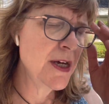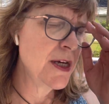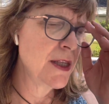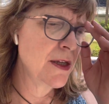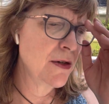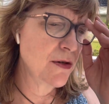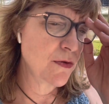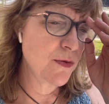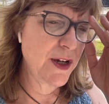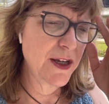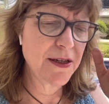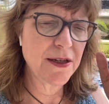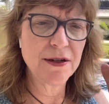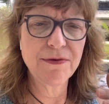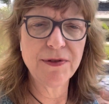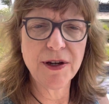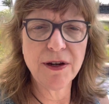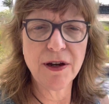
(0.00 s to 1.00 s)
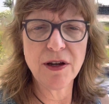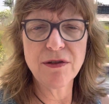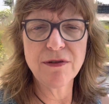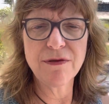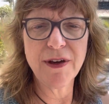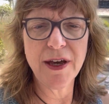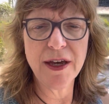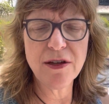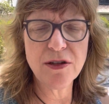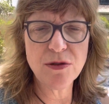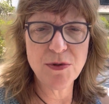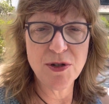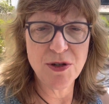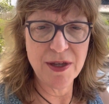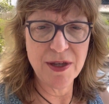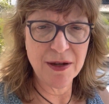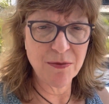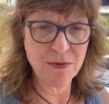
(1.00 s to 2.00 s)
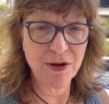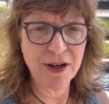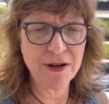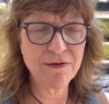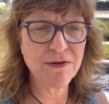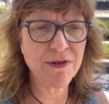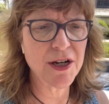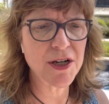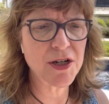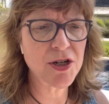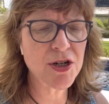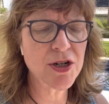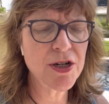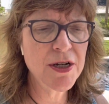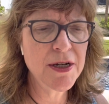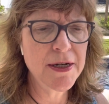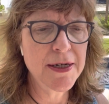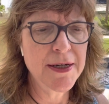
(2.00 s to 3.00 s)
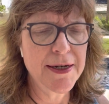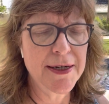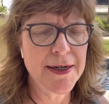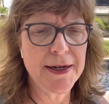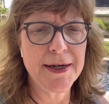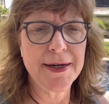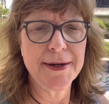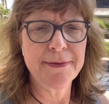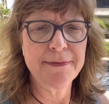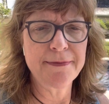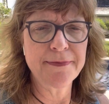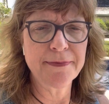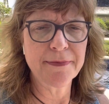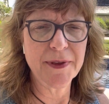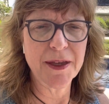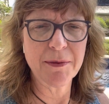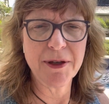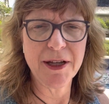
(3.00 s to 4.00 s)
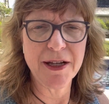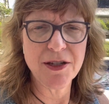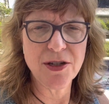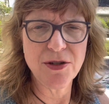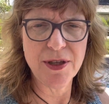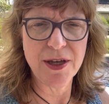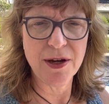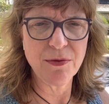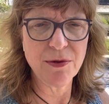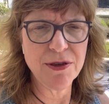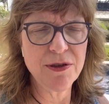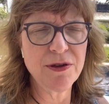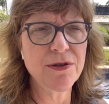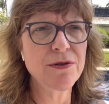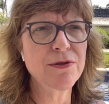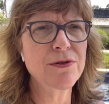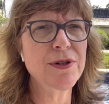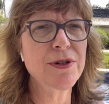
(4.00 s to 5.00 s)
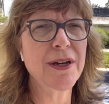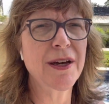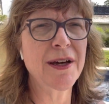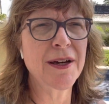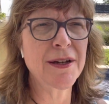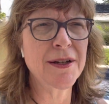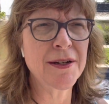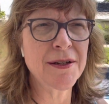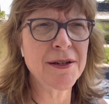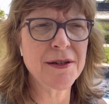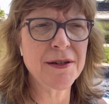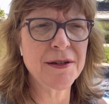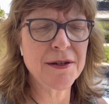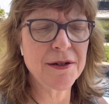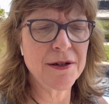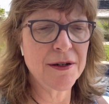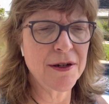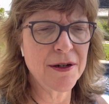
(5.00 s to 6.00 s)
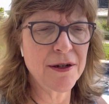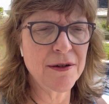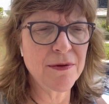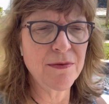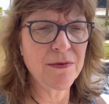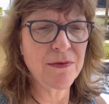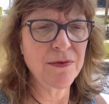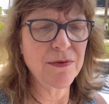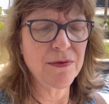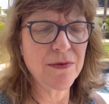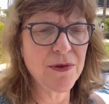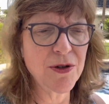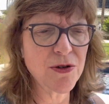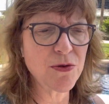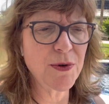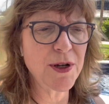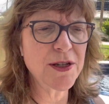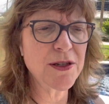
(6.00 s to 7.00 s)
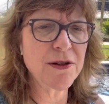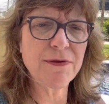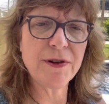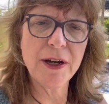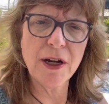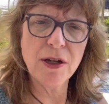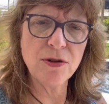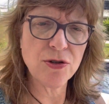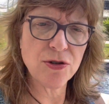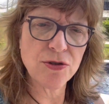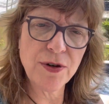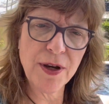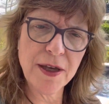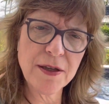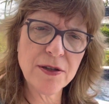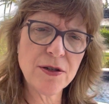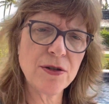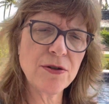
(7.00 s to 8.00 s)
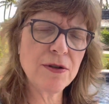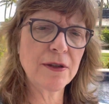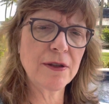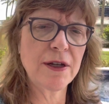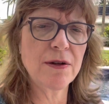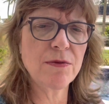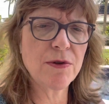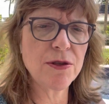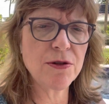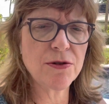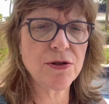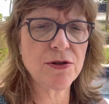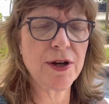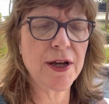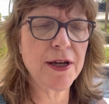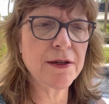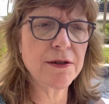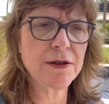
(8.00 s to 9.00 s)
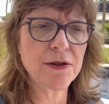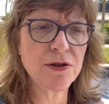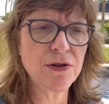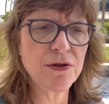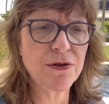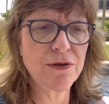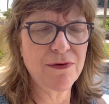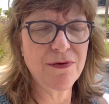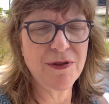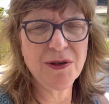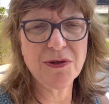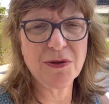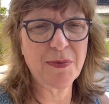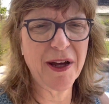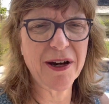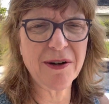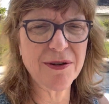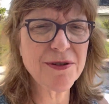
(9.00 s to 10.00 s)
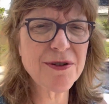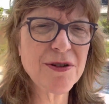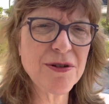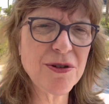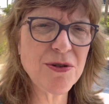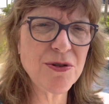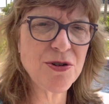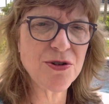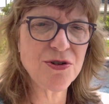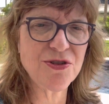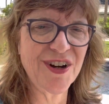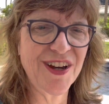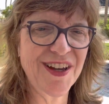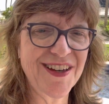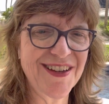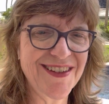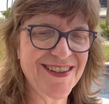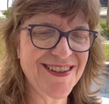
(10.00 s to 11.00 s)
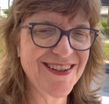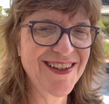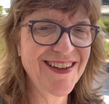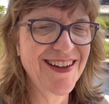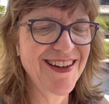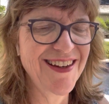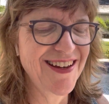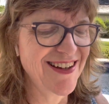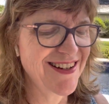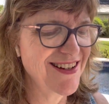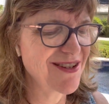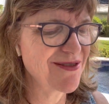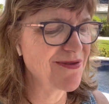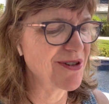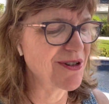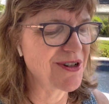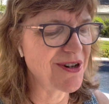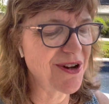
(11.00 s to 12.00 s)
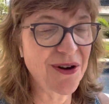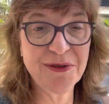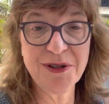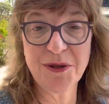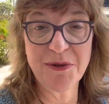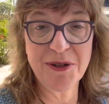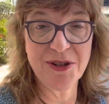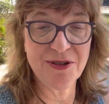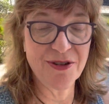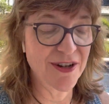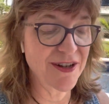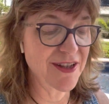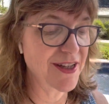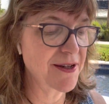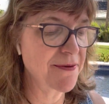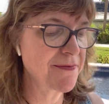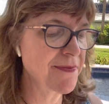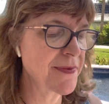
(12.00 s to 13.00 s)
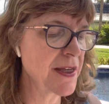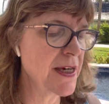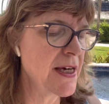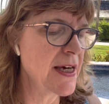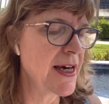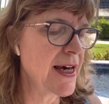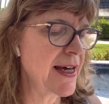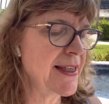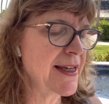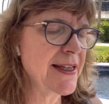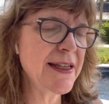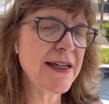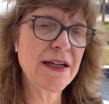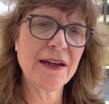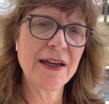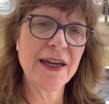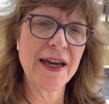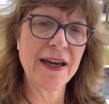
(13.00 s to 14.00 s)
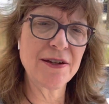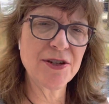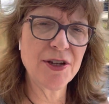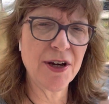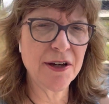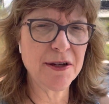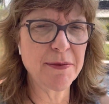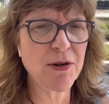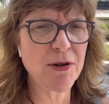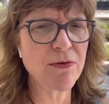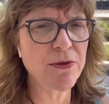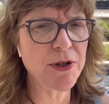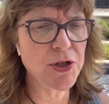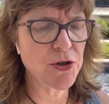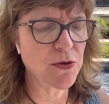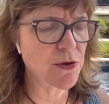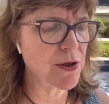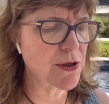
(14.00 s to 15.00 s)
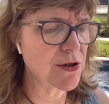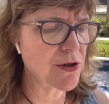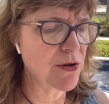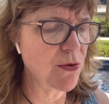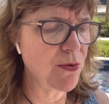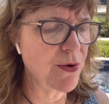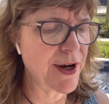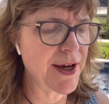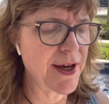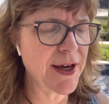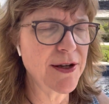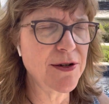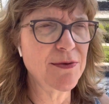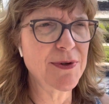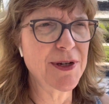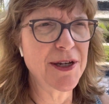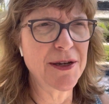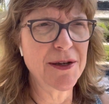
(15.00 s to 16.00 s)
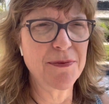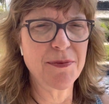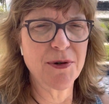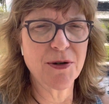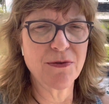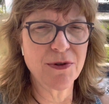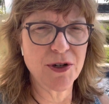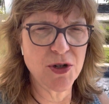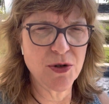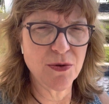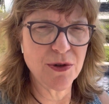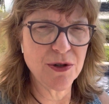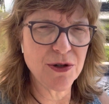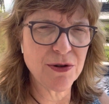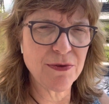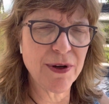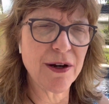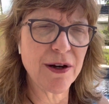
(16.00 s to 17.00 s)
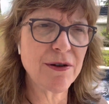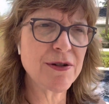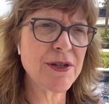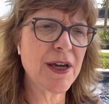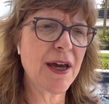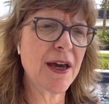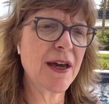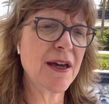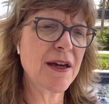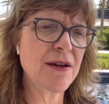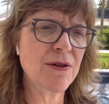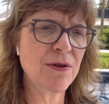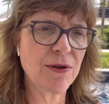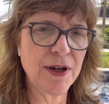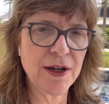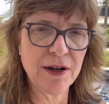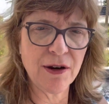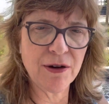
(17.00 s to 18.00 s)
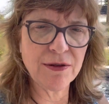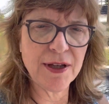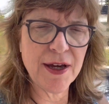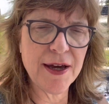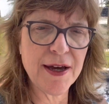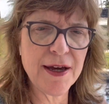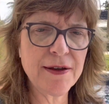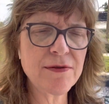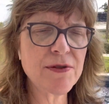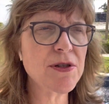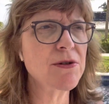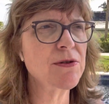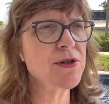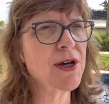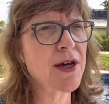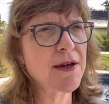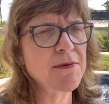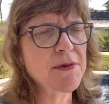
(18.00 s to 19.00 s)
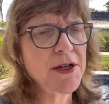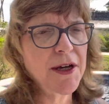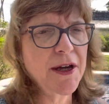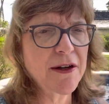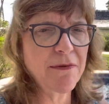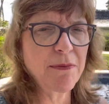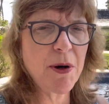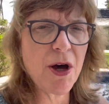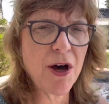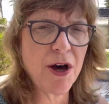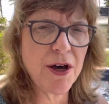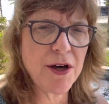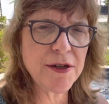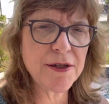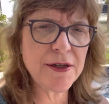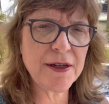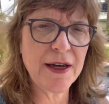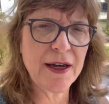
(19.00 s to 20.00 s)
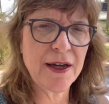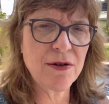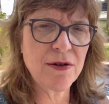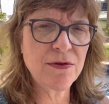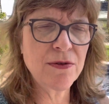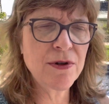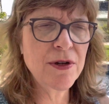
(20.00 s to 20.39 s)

there's ways to figure out your values. We do that in Brain Fresh. Um, I'm glad to do that with you. And um, there's ways to figure out your strengths so you can lead with your strengths because you, it feels better to use your strengths. It doesn't feel good to always be struggling. And then they again talk about rituals. So why do we put rituals throughout our day or in our lives? They're time to kind of pause and